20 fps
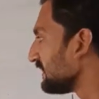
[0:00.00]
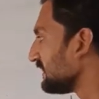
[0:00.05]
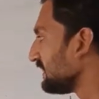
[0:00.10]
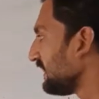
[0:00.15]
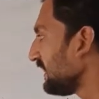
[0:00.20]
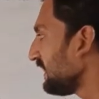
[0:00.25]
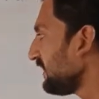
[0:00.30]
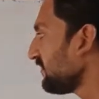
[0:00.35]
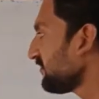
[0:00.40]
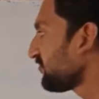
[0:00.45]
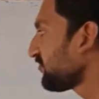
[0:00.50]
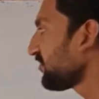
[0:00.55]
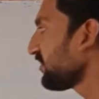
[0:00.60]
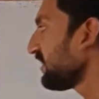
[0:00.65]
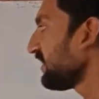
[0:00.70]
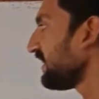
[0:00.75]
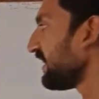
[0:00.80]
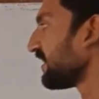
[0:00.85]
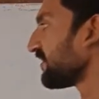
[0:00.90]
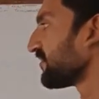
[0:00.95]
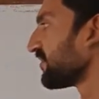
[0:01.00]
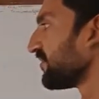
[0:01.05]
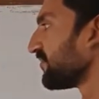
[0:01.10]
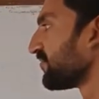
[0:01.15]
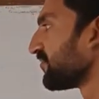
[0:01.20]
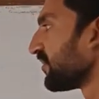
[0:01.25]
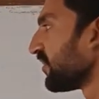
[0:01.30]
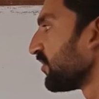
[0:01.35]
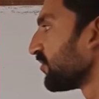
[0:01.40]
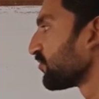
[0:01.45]
these 3
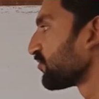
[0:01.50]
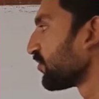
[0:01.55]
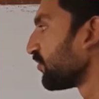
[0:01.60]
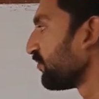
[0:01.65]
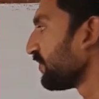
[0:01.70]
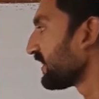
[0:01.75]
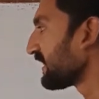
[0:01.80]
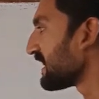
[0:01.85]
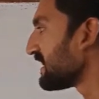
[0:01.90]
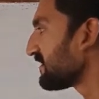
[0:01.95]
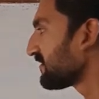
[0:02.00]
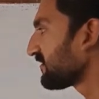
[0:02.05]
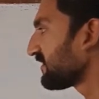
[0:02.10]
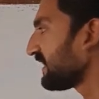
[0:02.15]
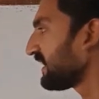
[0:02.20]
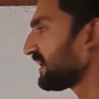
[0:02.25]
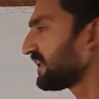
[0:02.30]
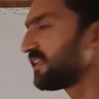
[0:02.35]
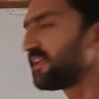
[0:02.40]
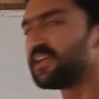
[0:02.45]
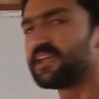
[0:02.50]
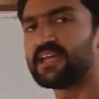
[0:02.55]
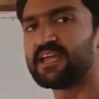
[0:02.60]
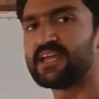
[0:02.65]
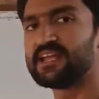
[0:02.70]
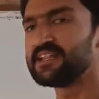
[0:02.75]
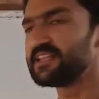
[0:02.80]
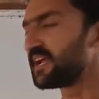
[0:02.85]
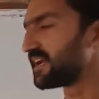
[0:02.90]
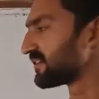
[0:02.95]
letters. So we can say
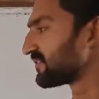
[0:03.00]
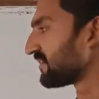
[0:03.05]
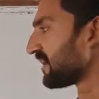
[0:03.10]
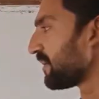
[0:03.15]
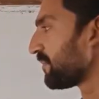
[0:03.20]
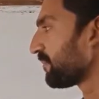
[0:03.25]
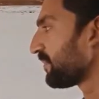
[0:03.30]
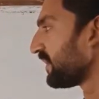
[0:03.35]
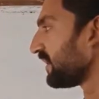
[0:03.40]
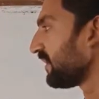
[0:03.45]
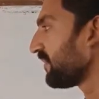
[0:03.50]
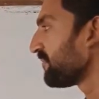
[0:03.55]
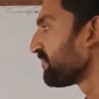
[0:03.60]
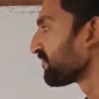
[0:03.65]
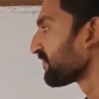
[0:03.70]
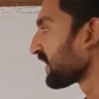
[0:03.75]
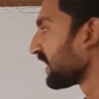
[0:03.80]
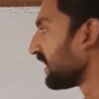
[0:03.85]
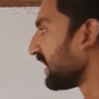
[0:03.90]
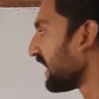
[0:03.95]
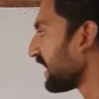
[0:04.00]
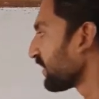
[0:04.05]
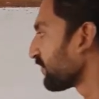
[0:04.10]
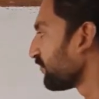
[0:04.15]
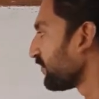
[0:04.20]
in the example like